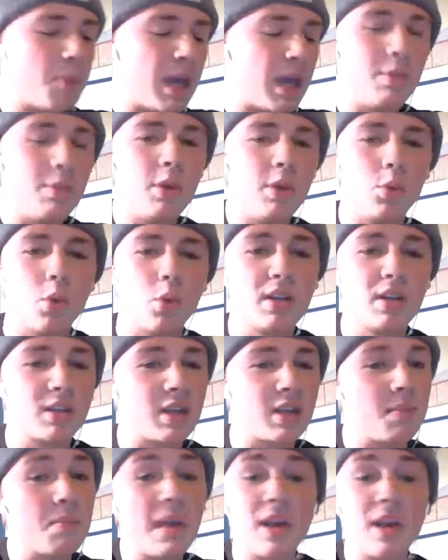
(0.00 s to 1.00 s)
baby
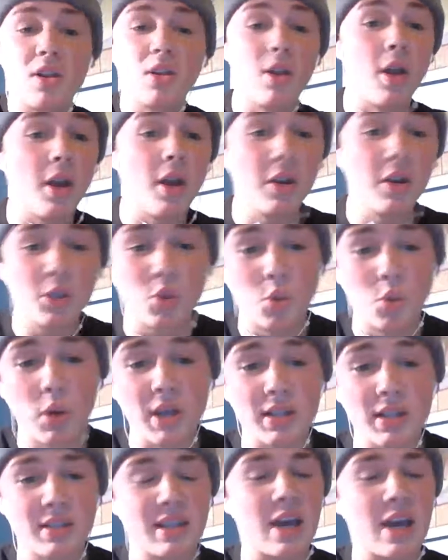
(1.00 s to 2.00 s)
risks and make large
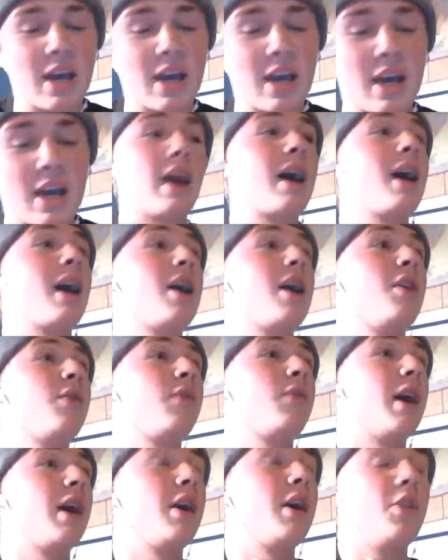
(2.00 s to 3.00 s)
risks that will have
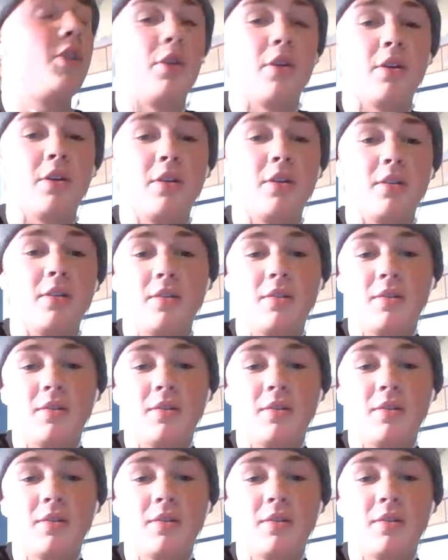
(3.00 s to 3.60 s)
either,